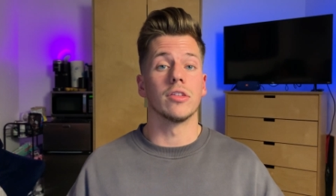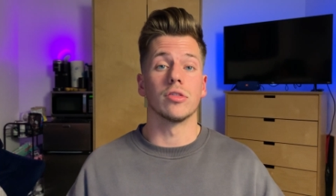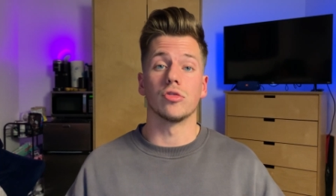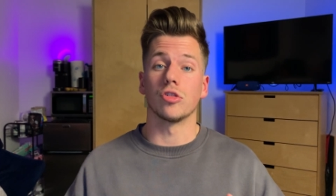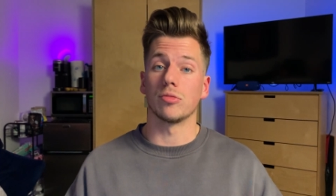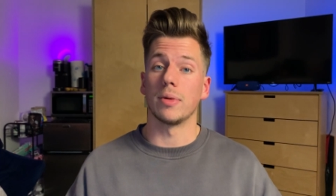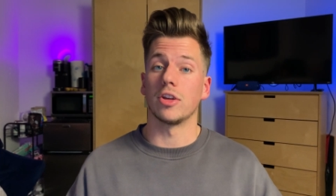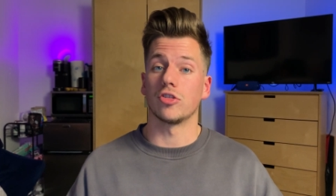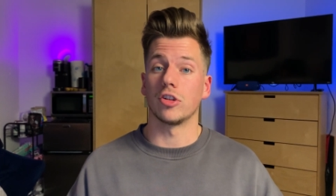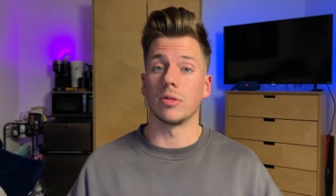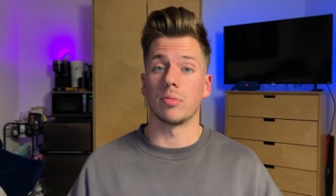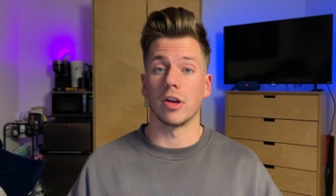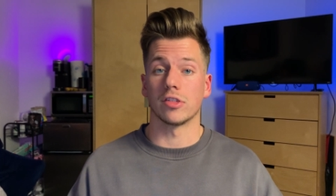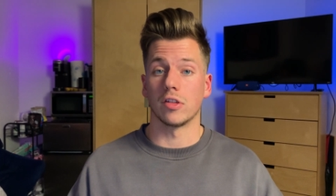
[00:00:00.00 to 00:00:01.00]
So just make sure you
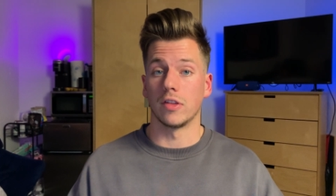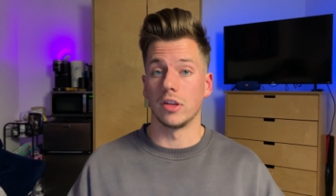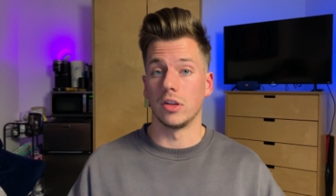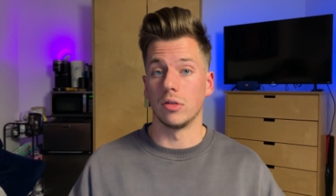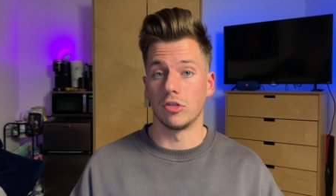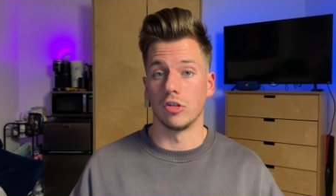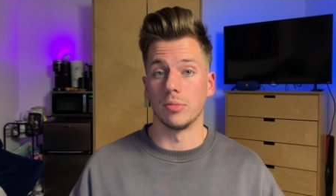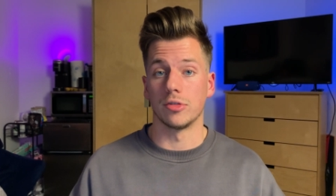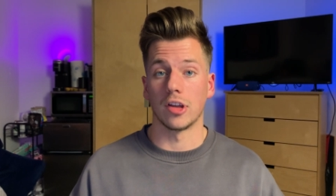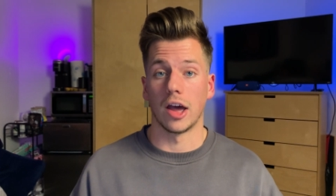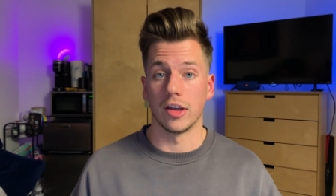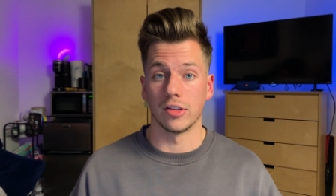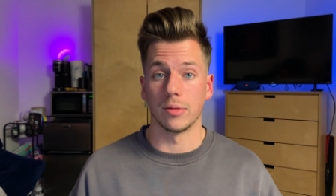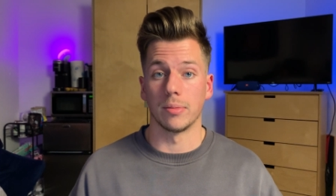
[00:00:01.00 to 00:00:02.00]
press on the YouTube
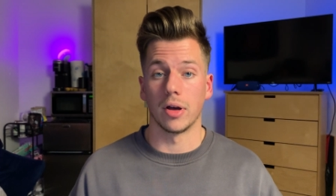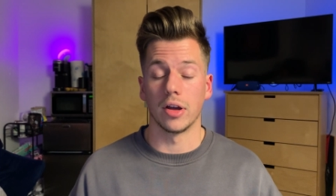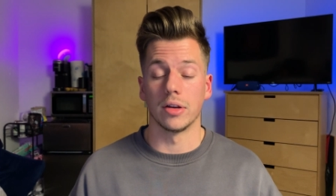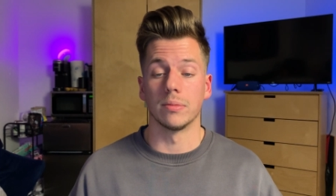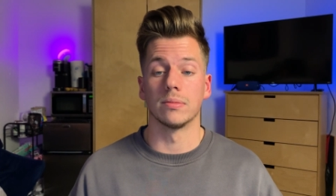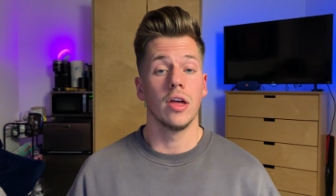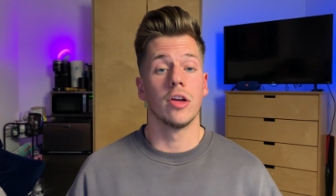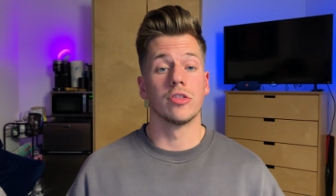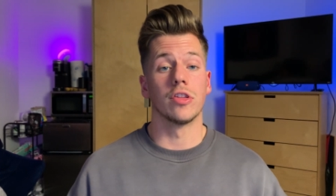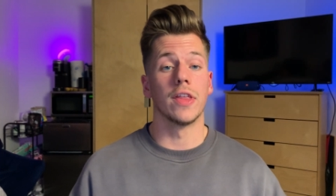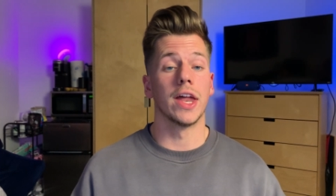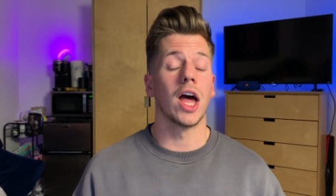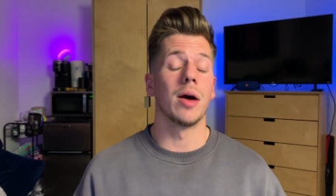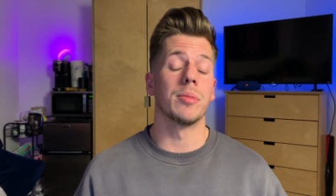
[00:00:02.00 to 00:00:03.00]
sizing button. So
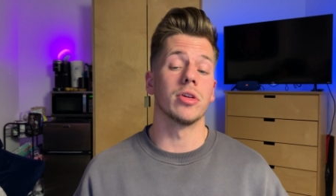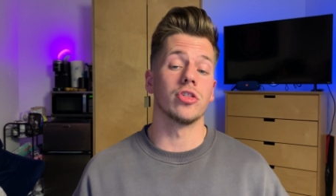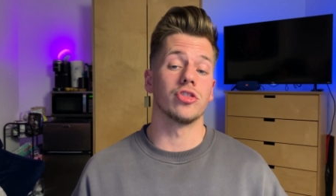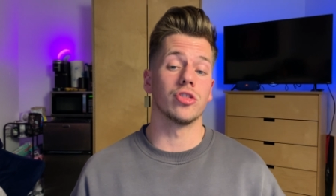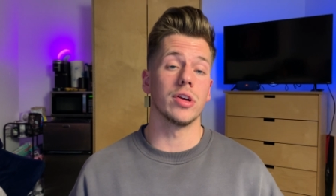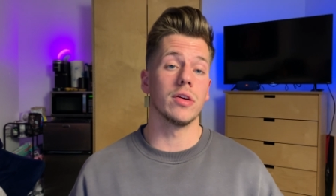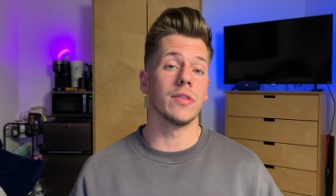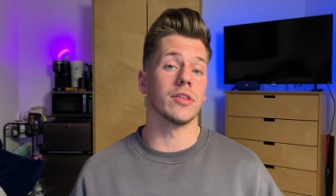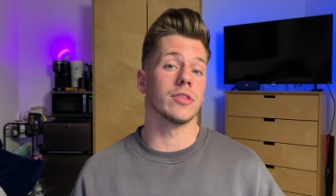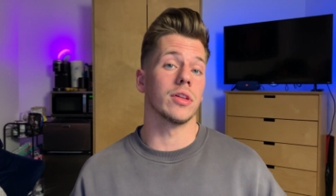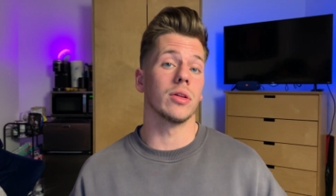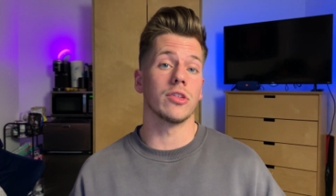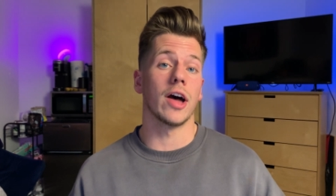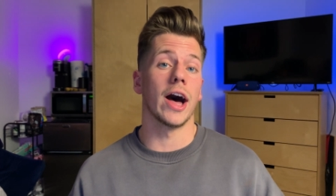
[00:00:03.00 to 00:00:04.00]
then I'm gonna show you this
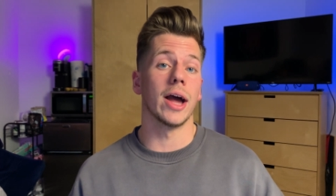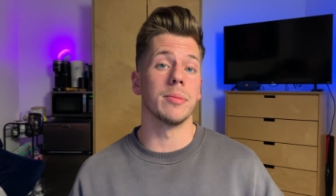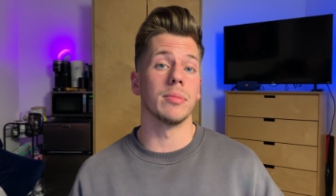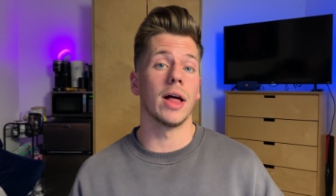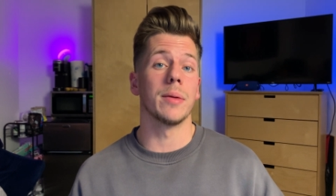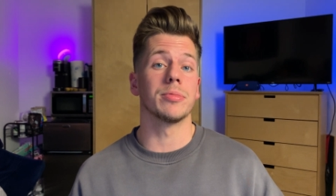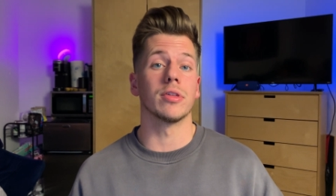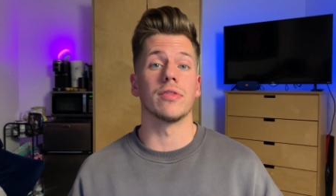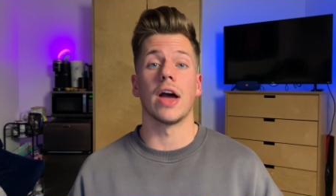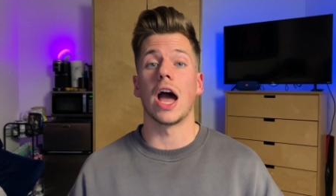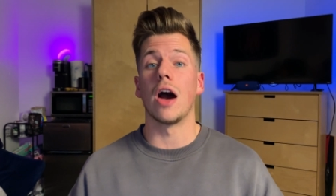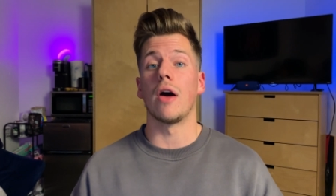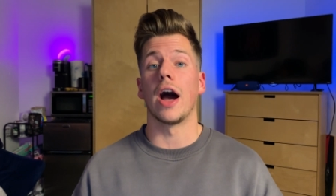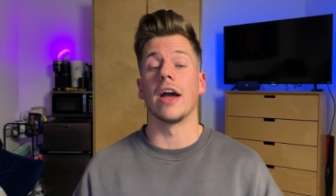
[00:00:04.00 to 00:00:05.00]
little time lapse of
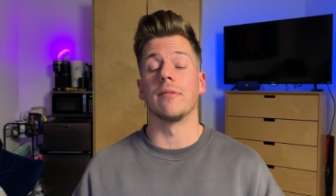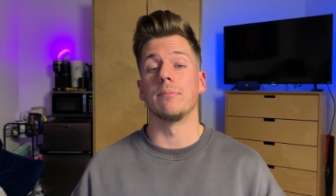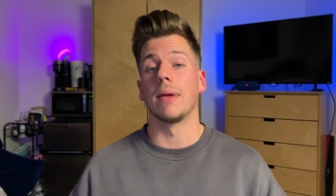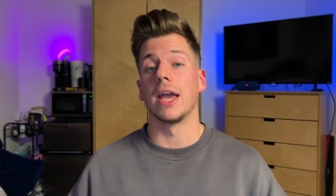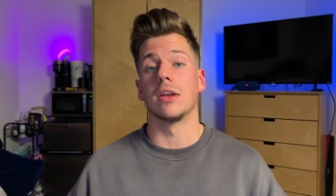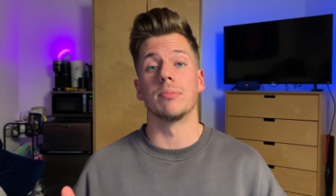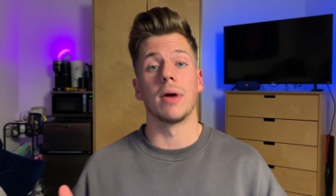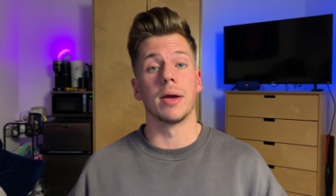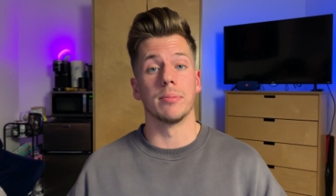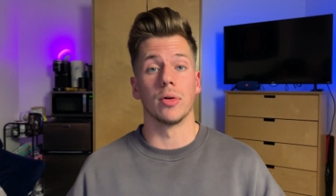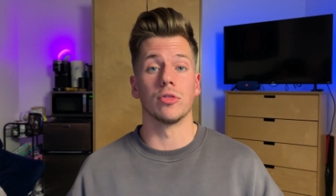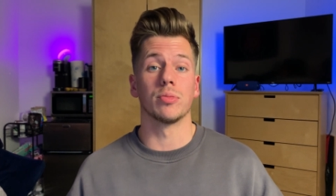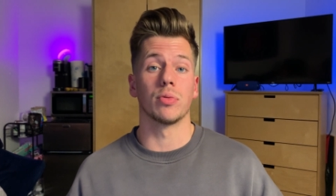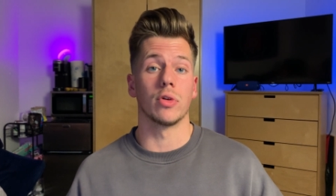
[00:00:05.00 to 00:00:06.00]
how I've made my
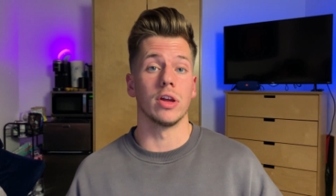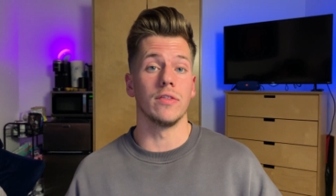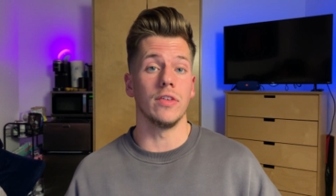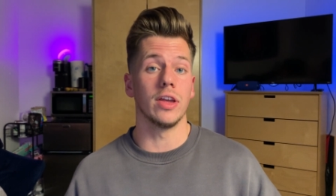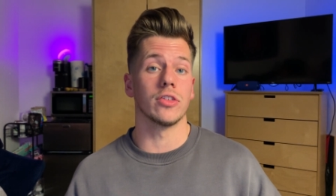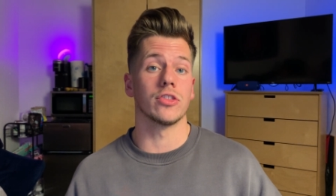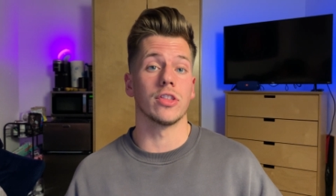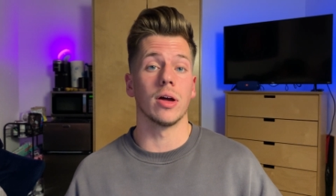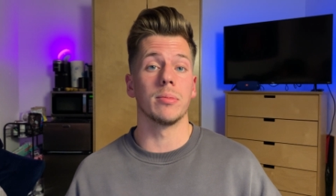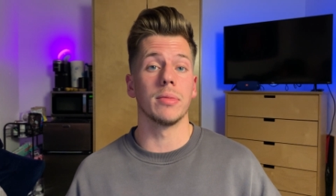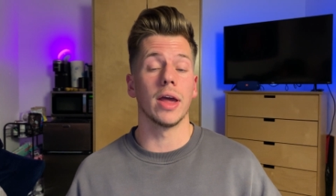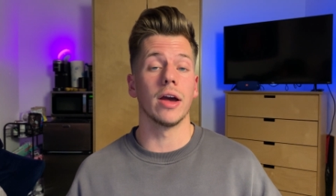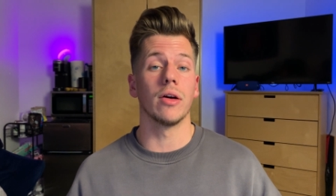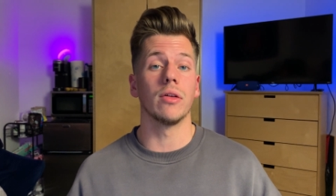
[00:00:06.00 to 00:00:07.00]
most previous
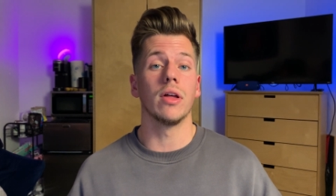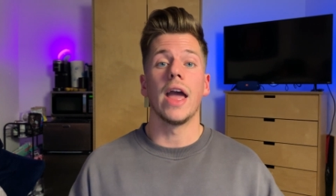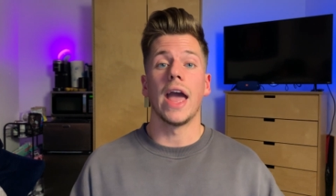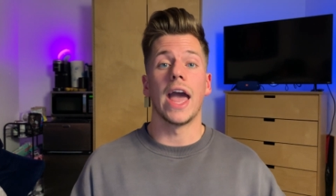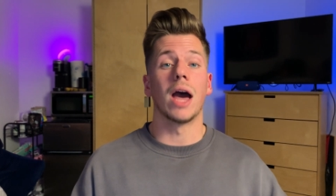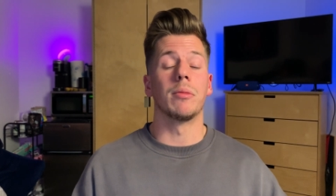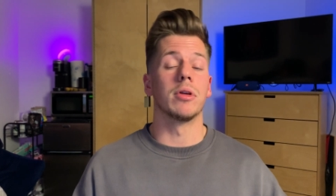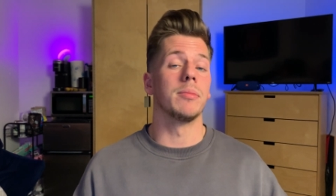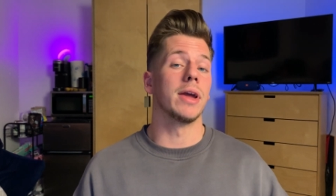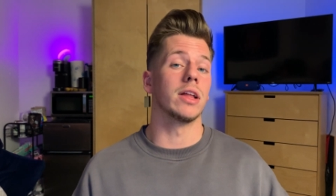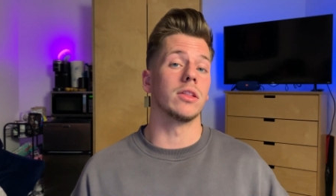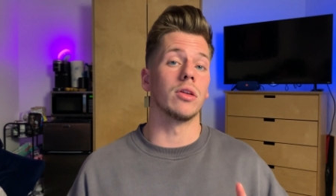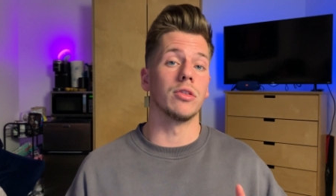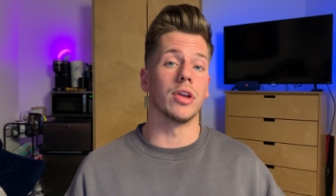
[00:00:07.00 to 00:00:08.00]
thumbnail. And I'm gonna make
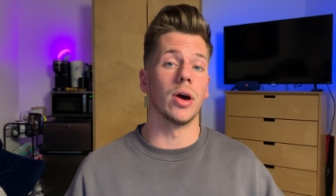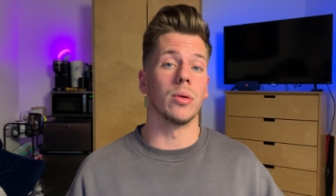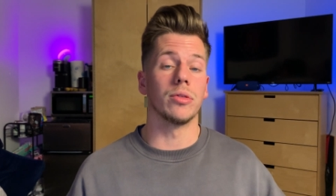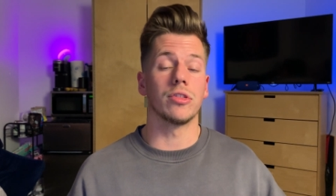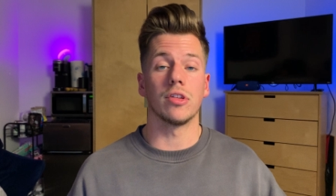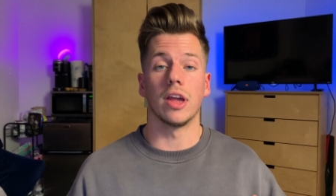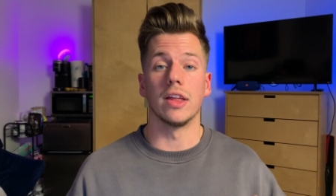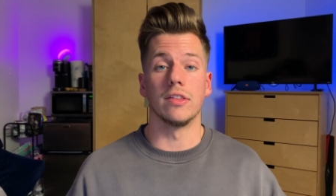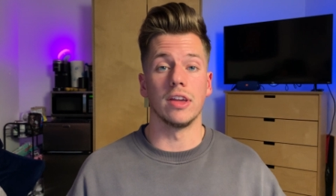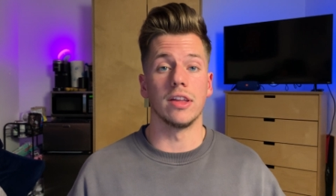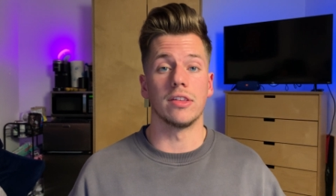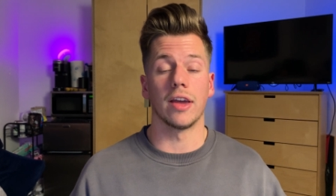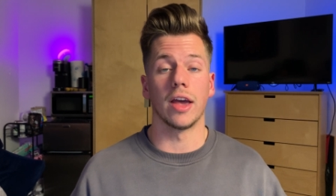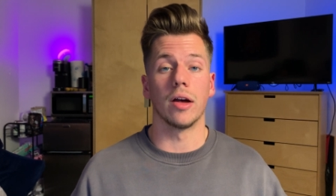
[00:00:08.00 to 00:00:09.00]
little notes and
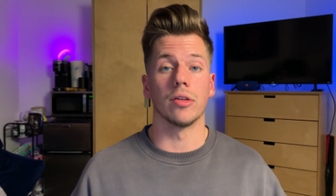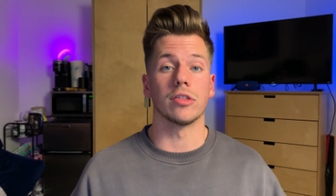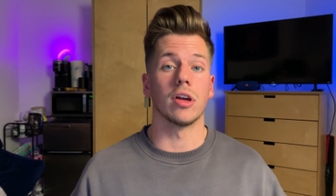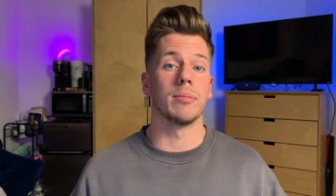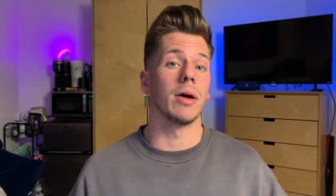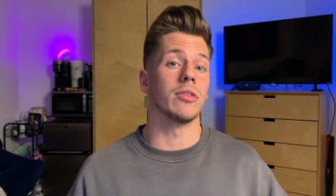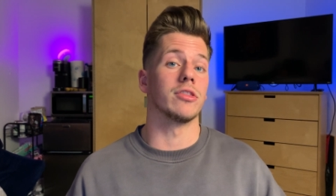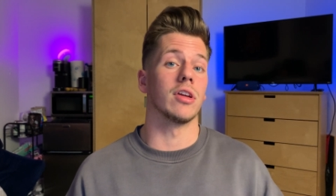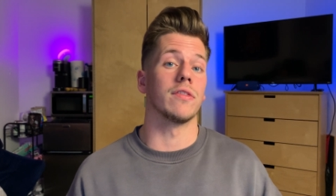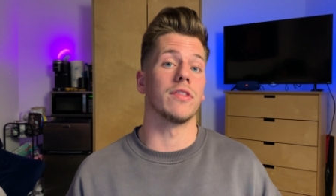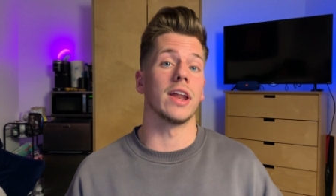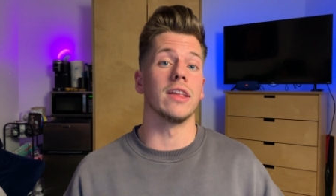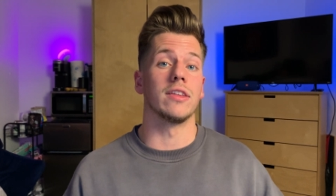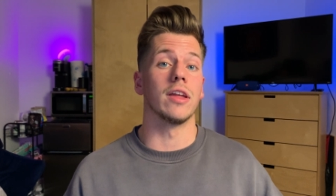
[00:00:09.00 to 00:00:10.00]
details about stuff
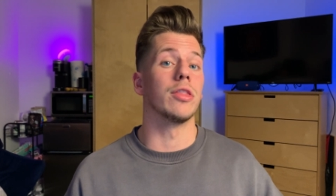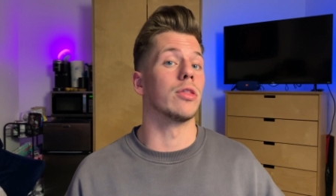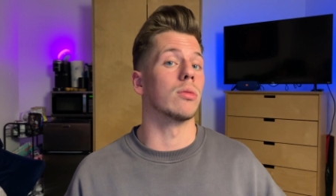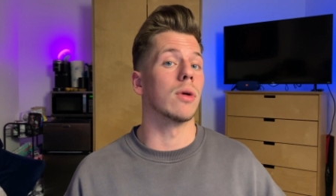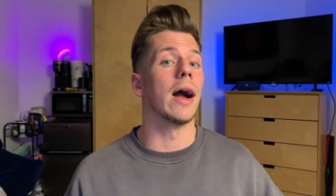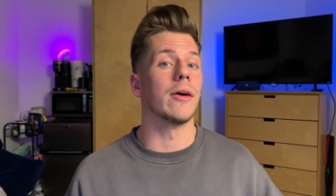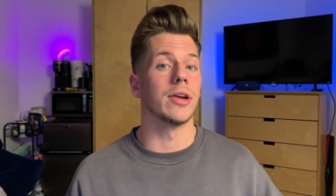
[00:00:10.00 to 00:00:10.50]
that I did throughout